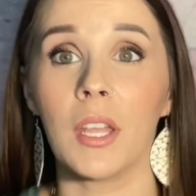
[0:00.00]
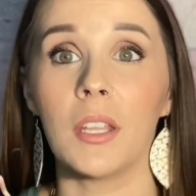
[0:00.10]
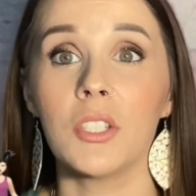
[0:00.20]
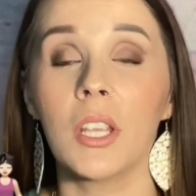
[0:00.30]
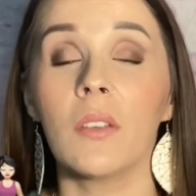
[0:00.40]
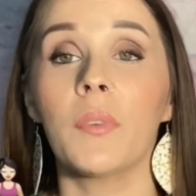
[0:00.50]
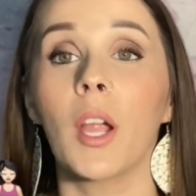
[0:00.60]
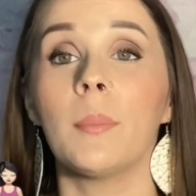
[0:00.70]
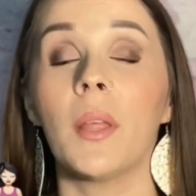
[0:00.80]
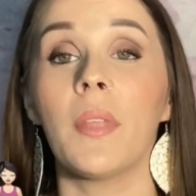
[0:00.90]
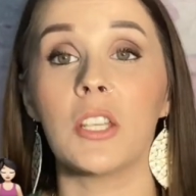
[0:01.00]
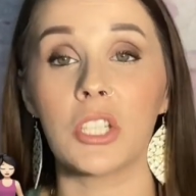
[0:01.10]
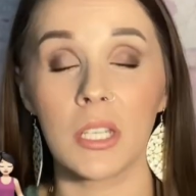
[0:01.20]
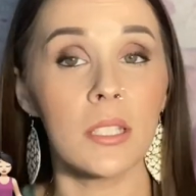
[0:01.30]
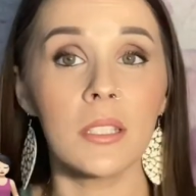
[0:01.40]
it. She confirmed that
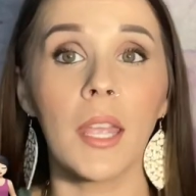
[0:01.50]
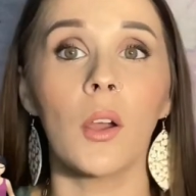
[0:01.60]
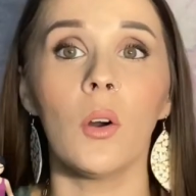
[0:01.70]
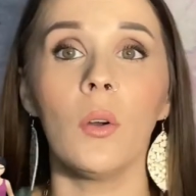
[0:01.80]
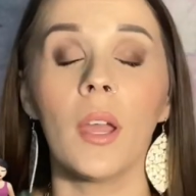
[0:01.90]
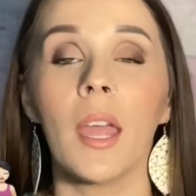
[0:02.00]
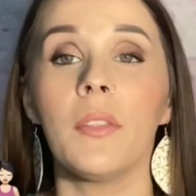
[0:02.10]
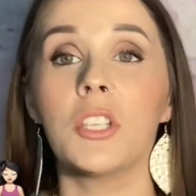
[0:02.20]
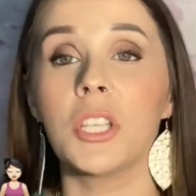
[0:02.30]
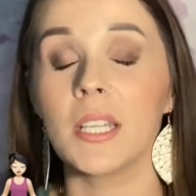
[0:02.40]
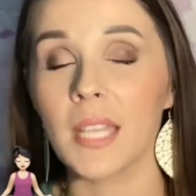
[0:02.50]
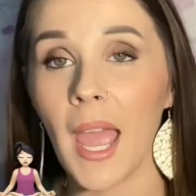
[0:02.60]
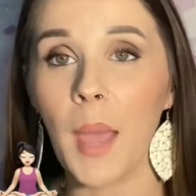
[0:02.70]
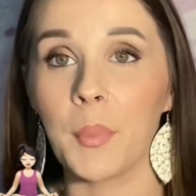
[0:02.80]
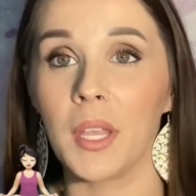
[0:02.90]
she is single and that she is
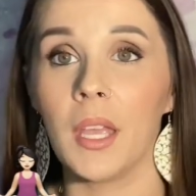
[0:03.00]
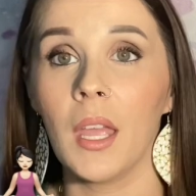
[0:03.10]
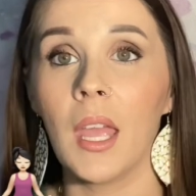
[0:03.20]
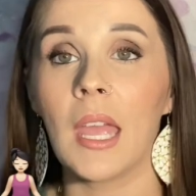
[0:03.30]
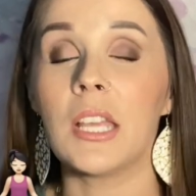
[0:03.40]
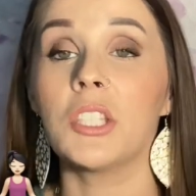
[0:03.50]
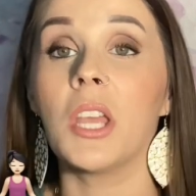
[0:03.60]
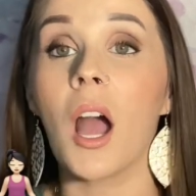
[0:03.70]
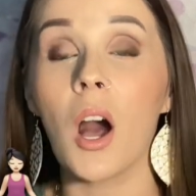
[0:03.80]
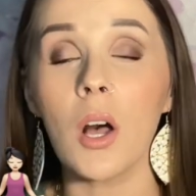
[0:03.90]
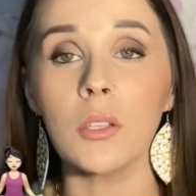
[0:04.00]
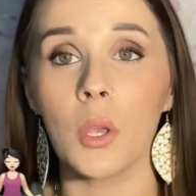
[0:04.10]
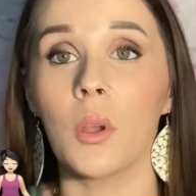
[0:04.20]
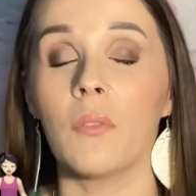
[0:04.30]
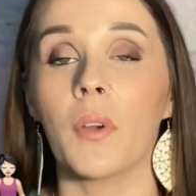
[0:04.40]
happy. And she
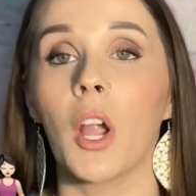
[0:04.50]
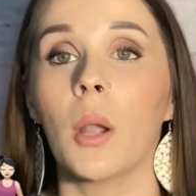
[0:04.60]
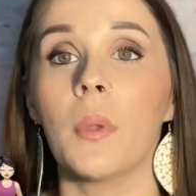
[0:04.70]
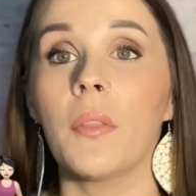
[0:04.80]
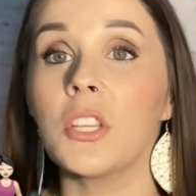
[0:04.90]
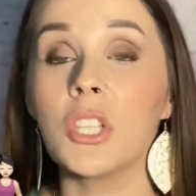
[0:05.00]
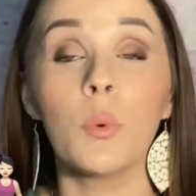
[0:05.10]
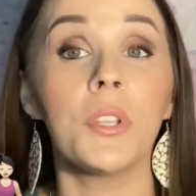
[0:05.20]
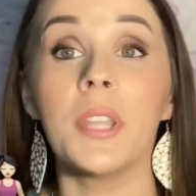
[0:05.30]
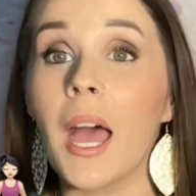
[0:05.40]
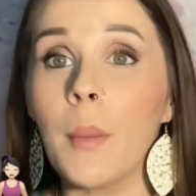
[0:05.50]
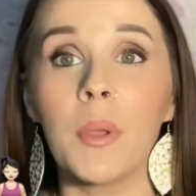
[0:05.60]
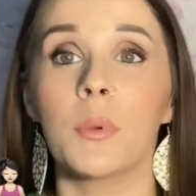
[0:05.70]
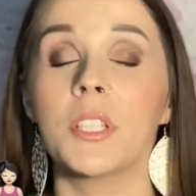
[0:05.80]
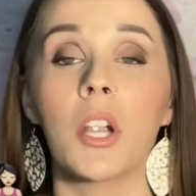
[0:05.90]
also confirmed that she will not be
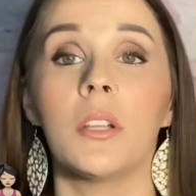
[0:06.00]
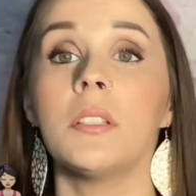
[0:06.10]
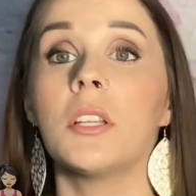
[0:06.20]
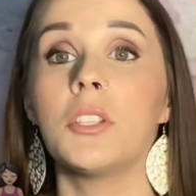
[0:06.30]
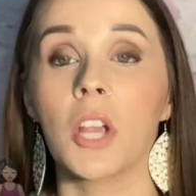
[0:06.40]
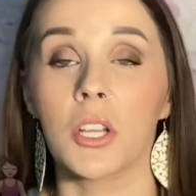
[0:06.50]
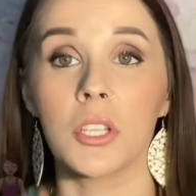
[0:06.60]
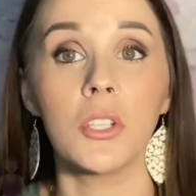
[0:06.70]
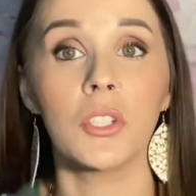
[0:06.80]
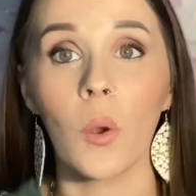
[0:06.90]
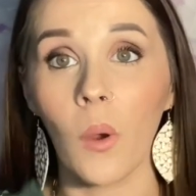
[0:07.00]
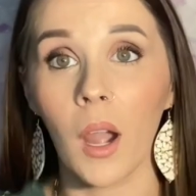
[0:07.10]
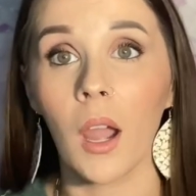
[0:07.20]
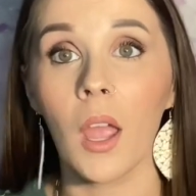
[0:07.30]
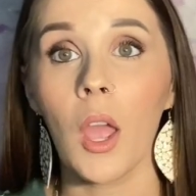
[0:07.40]
returning to Jersey
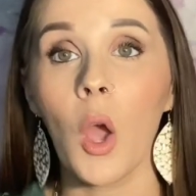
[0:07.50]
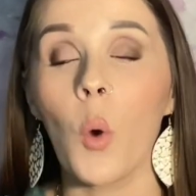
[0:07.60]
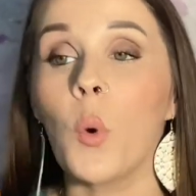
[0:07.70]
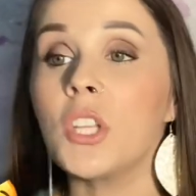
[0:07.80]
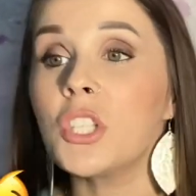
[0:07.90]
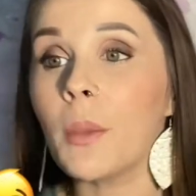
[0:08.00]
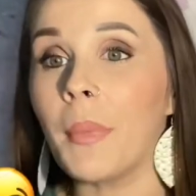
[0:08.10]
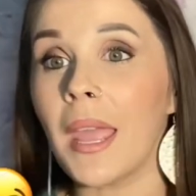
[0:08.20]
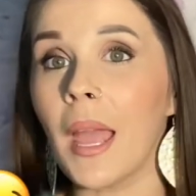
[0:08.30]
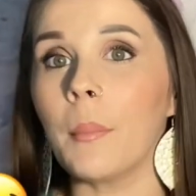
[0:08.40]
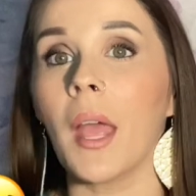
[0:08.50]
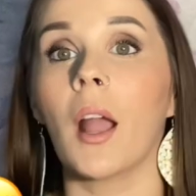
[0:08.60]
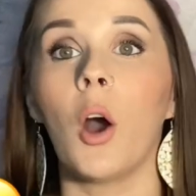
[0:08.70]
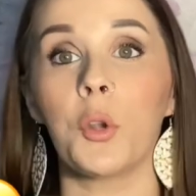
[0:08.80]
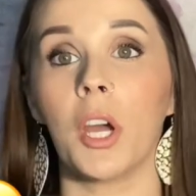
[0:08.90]
Shore, which to me, I'm like,
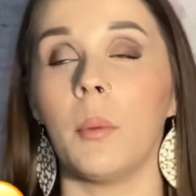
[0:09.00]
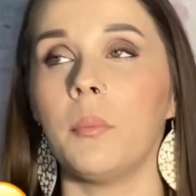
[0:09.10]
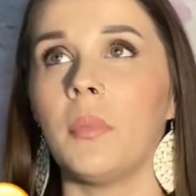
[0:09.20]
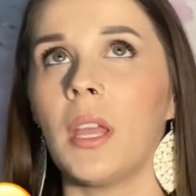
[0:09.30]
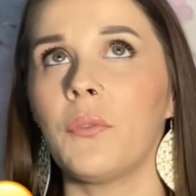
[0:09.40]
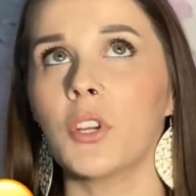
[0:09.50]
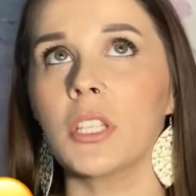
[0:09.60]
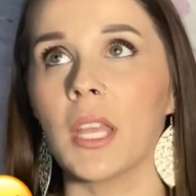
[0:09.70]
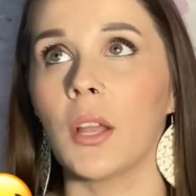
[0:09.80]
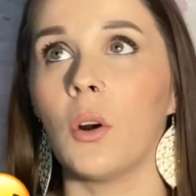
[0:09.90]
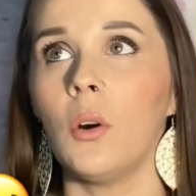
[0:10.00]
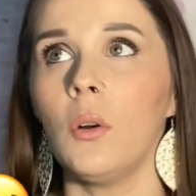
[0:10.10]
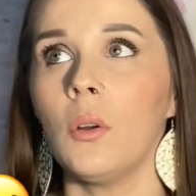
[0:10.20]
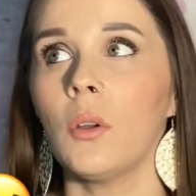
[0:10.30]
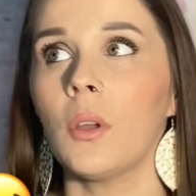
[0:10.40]
hold up. If you're single